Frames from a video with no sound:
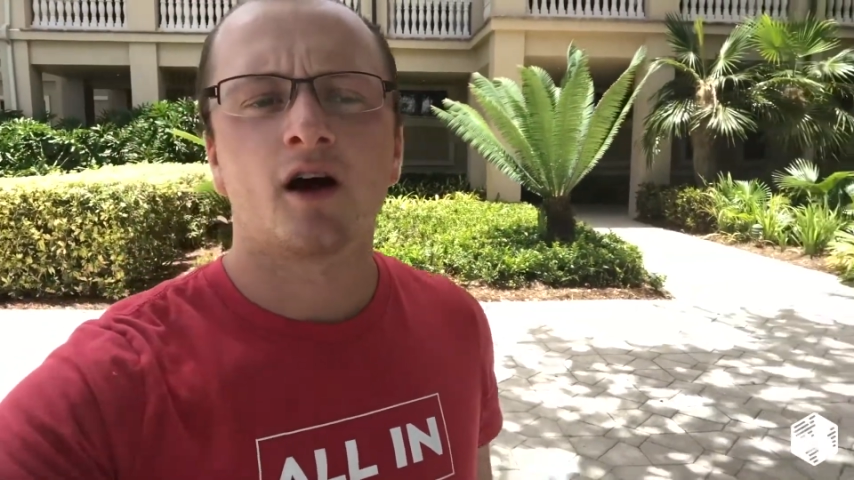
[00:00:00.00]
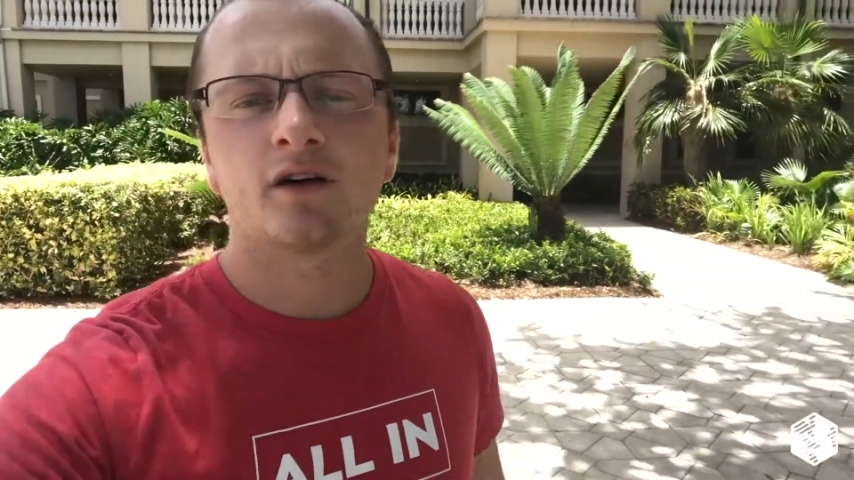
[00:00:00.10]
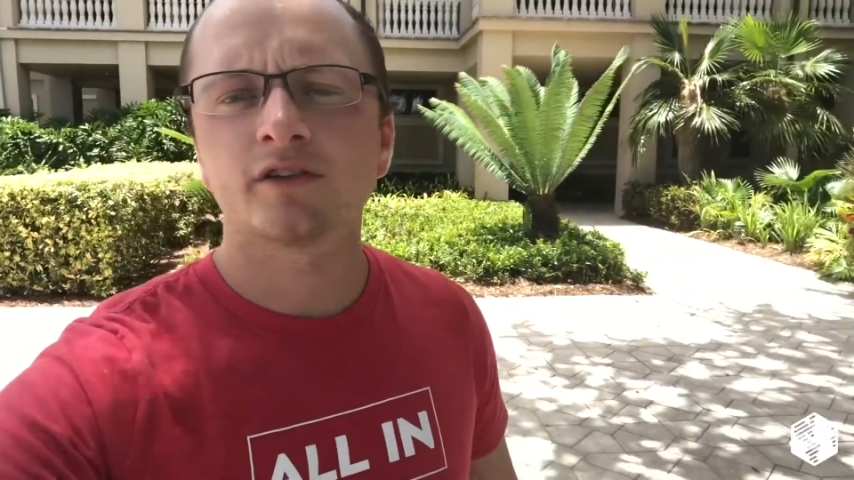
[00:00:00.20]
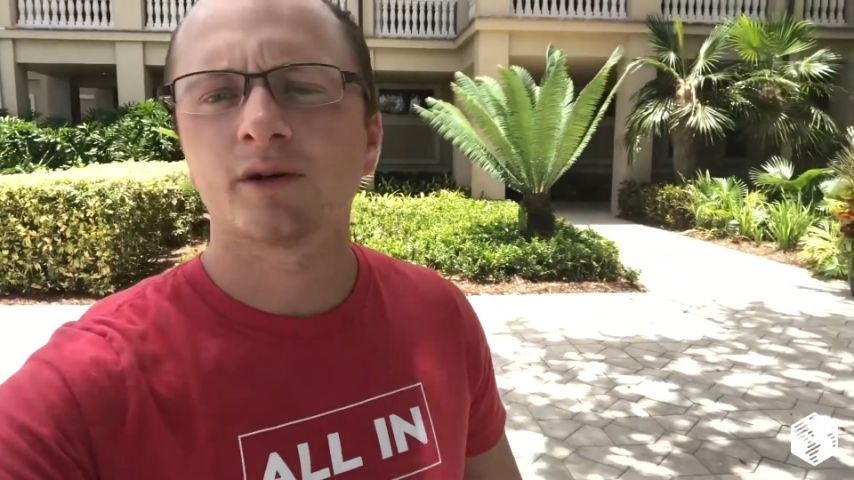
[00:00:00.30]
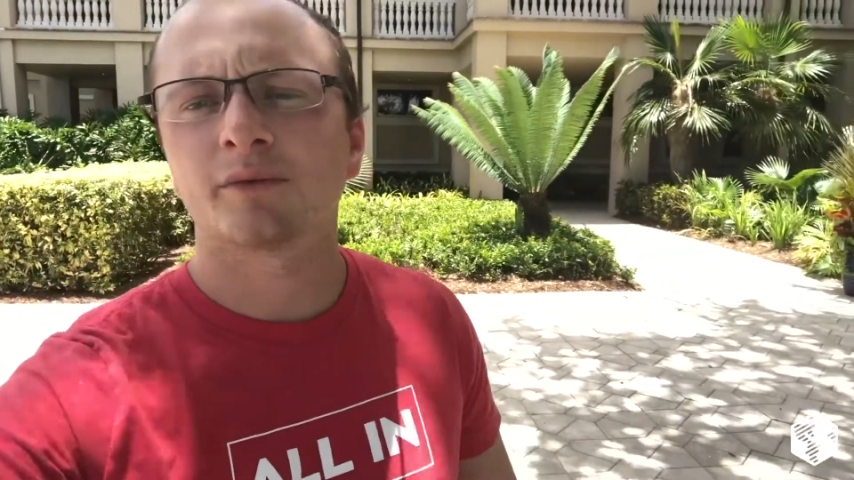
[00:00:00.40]

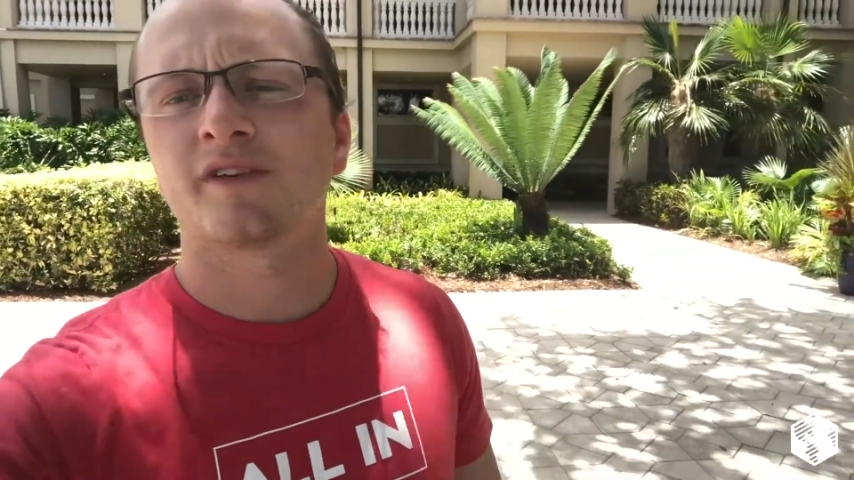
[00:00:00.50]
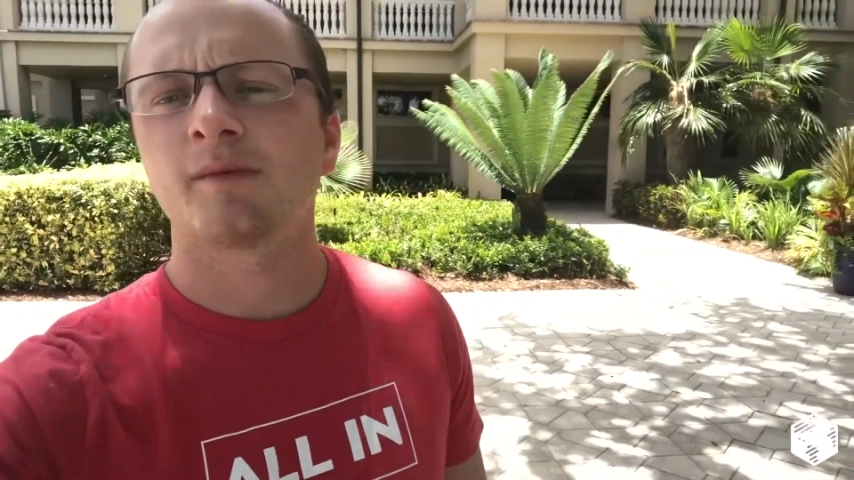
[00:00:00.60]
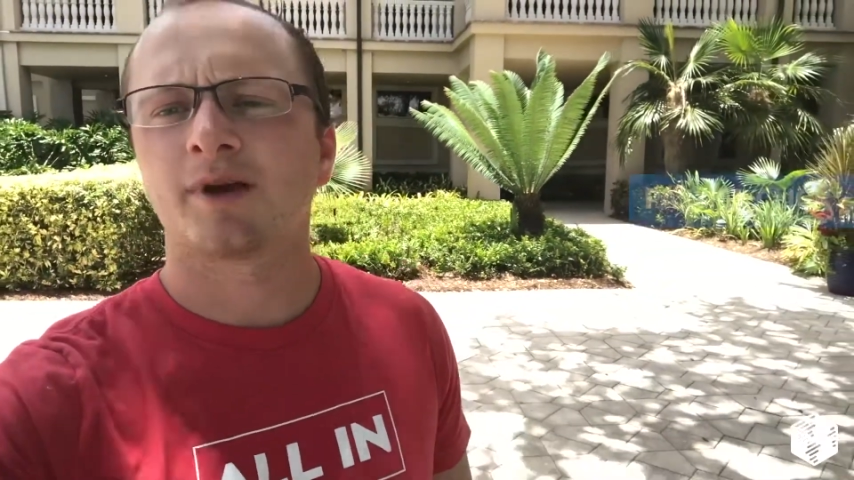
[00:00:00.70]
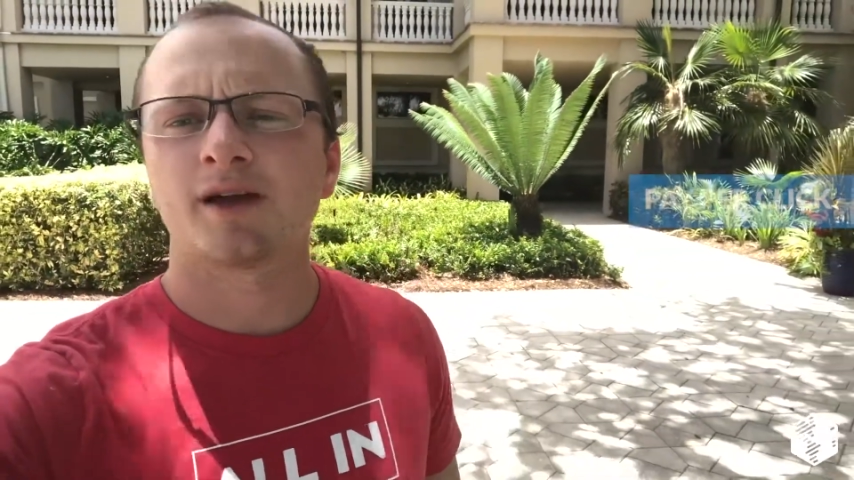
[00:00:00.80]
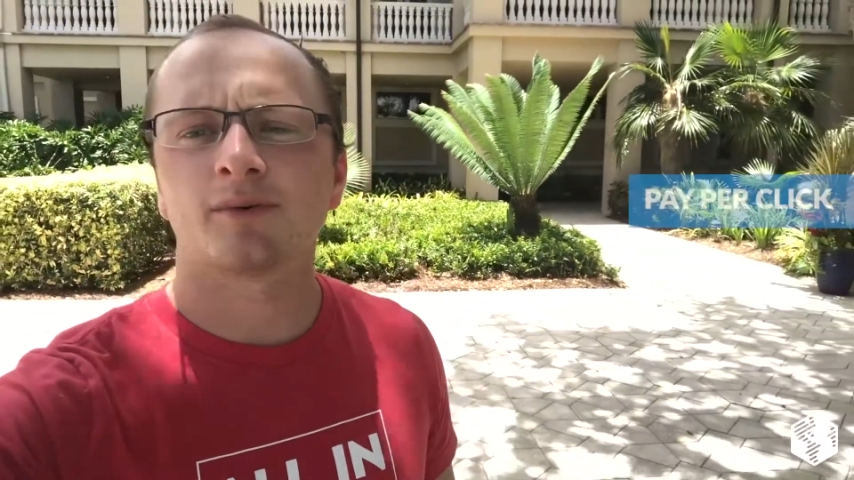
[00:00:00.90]
Also, I would say
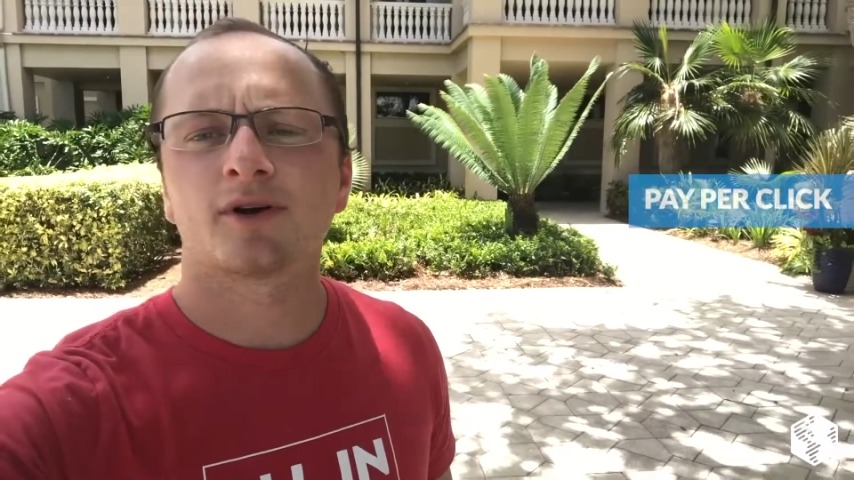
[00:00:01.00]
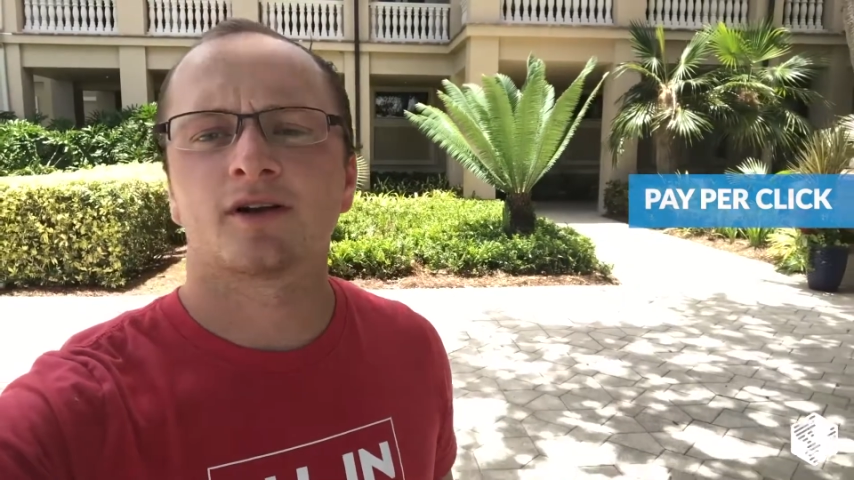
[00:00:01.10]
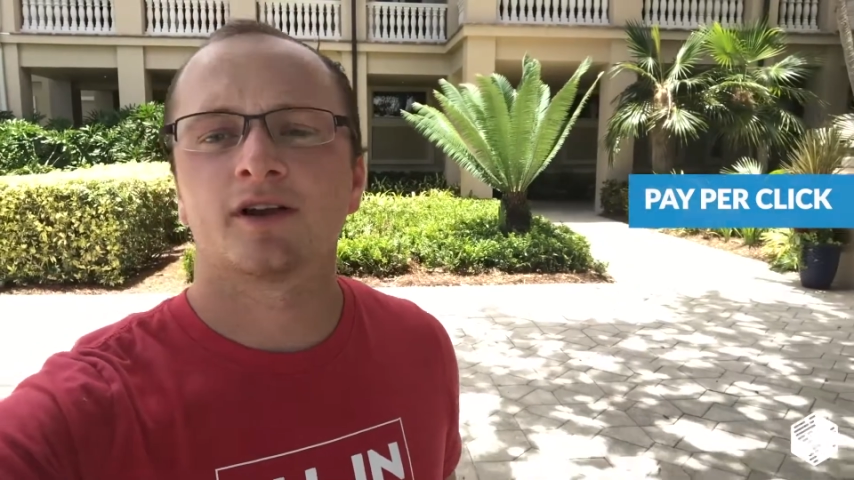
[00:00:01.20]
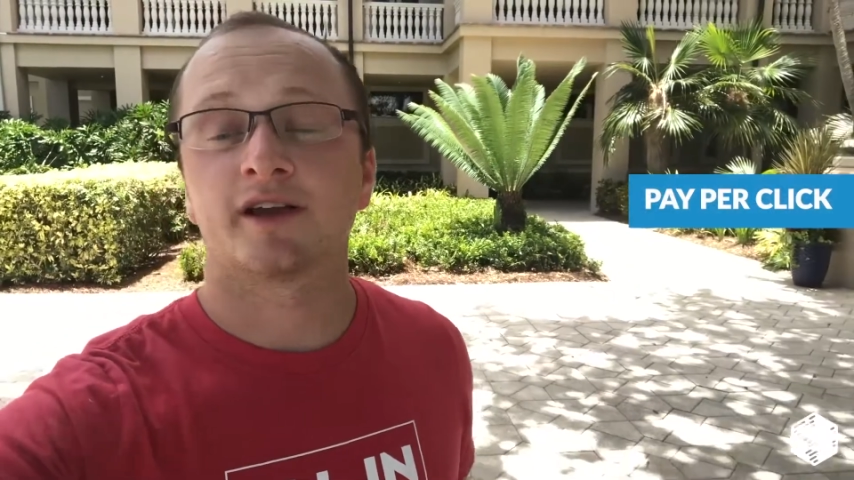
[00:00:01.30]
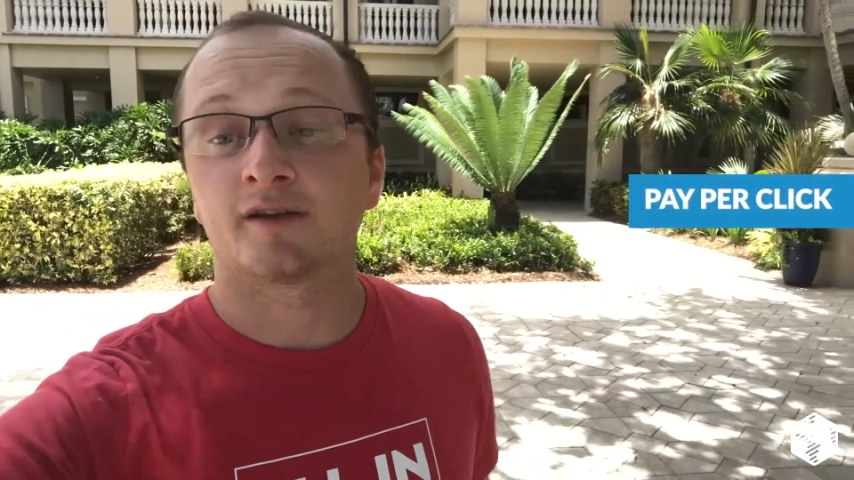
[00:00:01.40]
pay per click,